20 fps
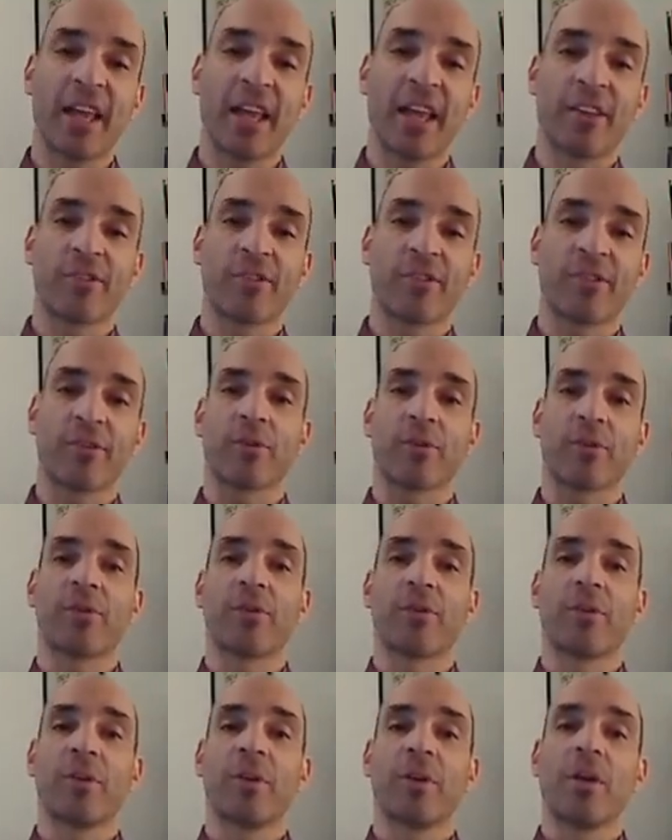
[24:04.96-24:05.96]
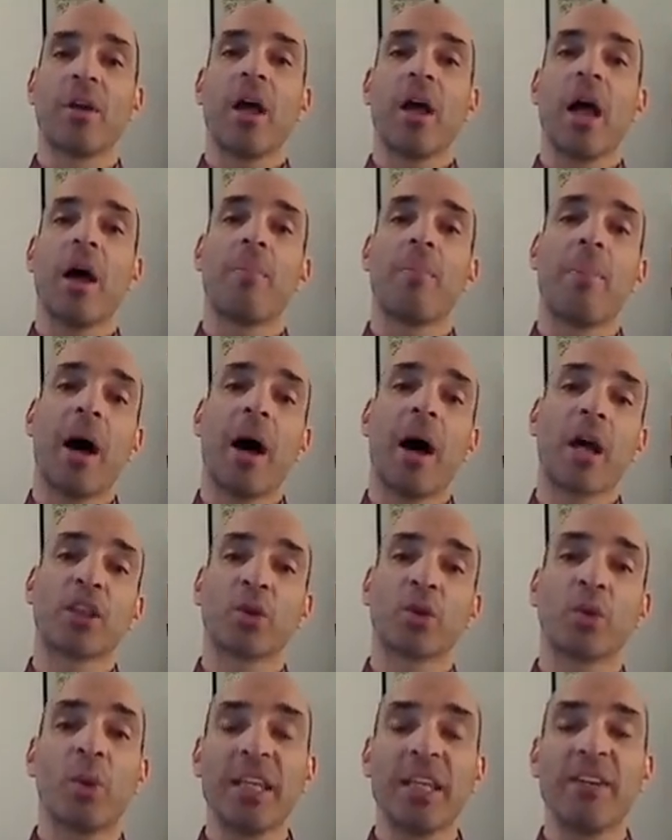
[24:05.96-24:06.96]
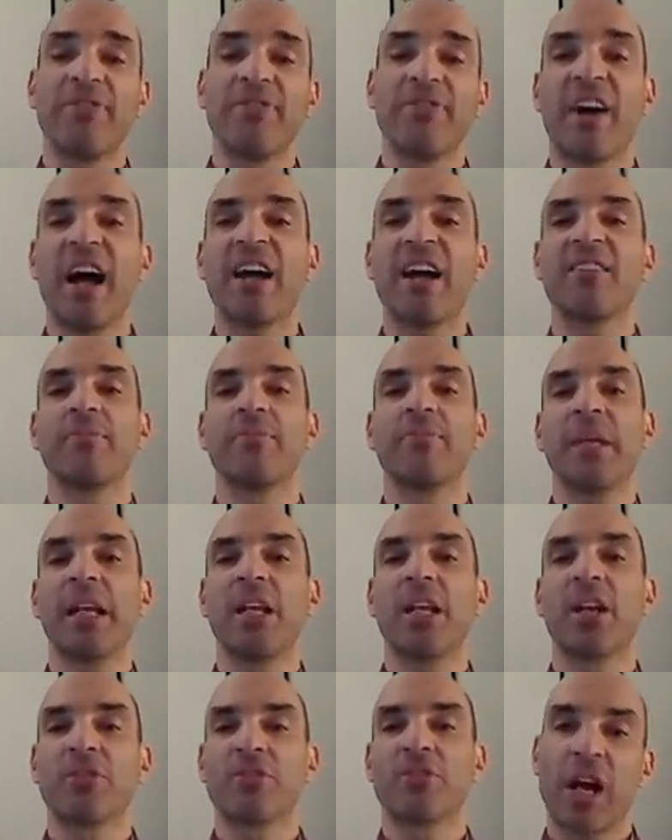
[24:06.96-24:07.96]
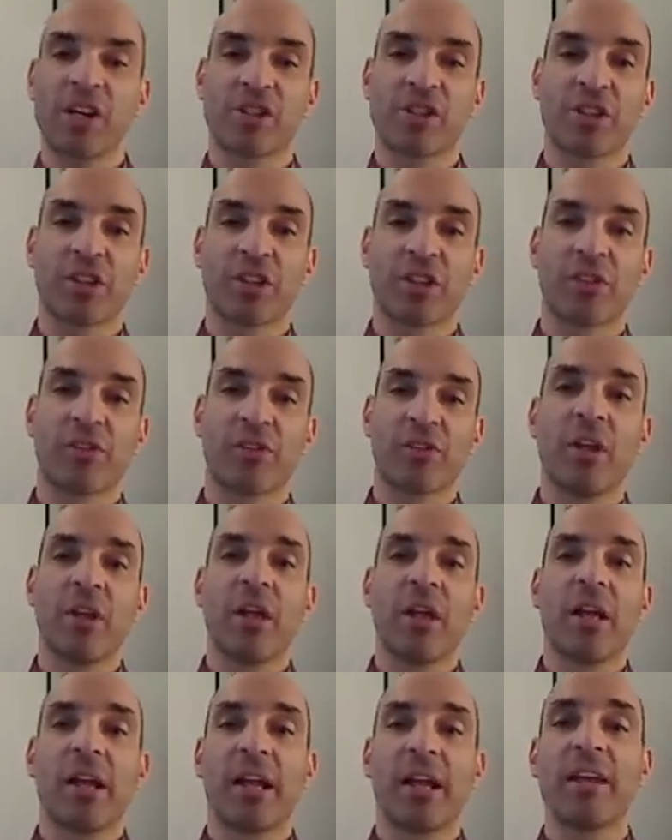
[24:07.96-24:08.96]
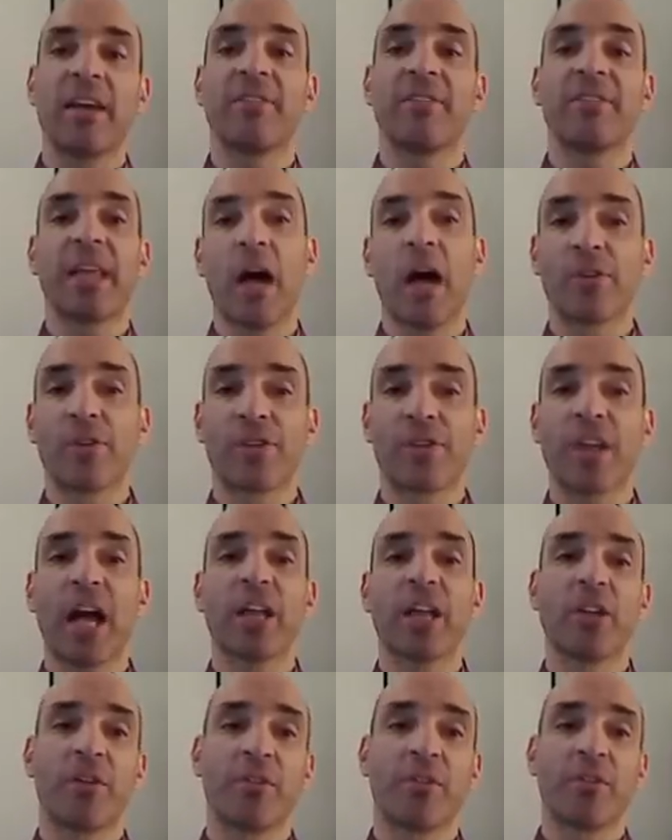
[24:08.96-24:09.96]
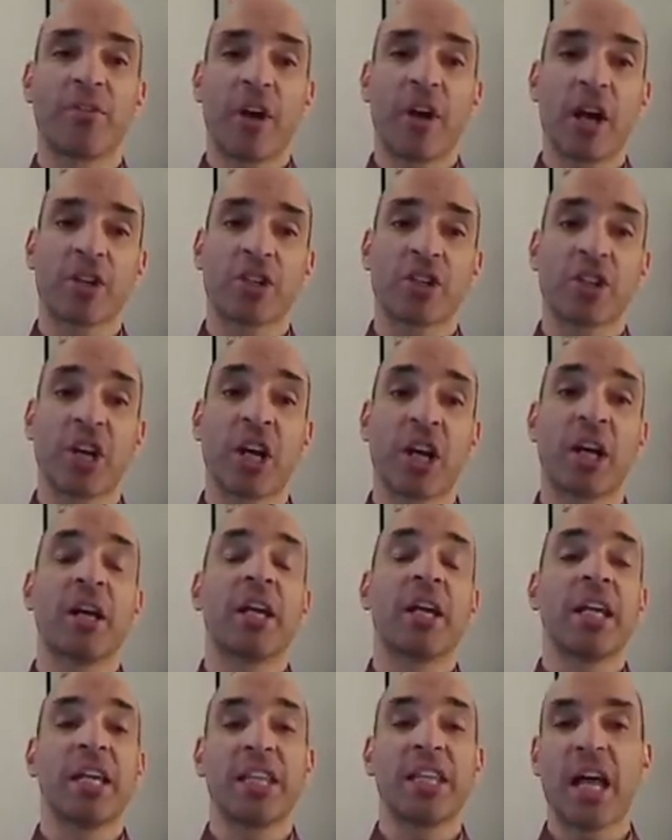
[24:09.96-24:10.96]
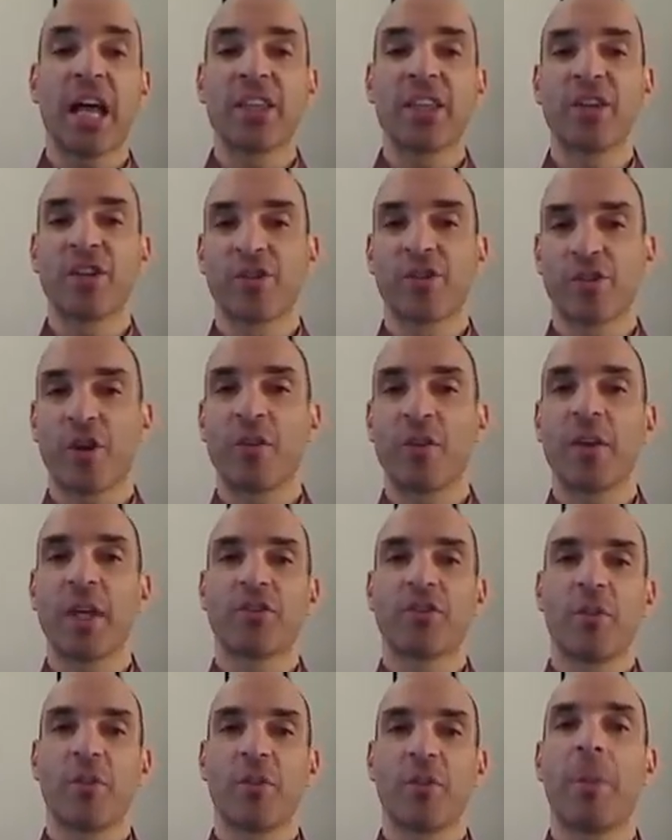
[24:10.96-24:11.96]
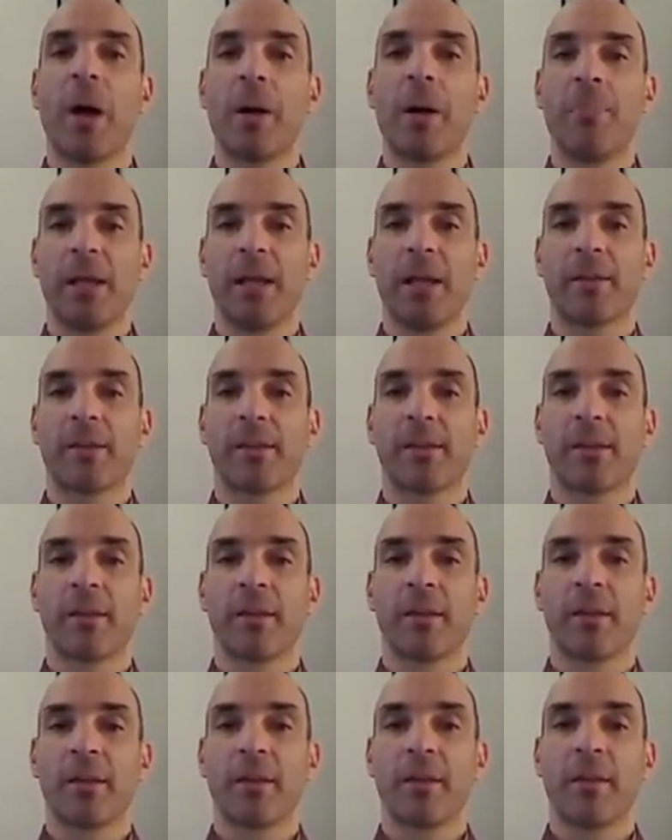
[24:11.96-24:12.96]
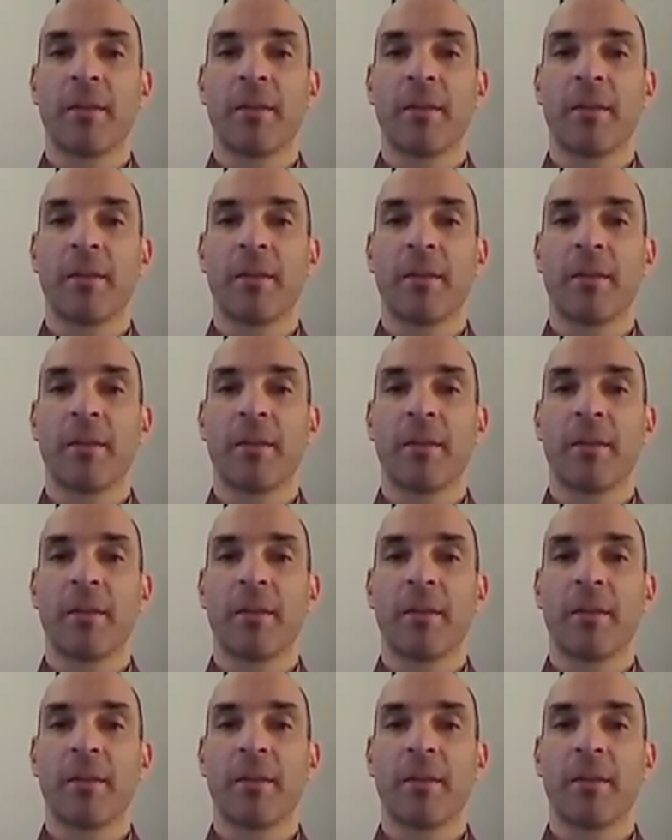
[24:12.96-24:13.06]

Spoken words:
census, about 25 million Russians lived outside of Russia in other Soviet republics.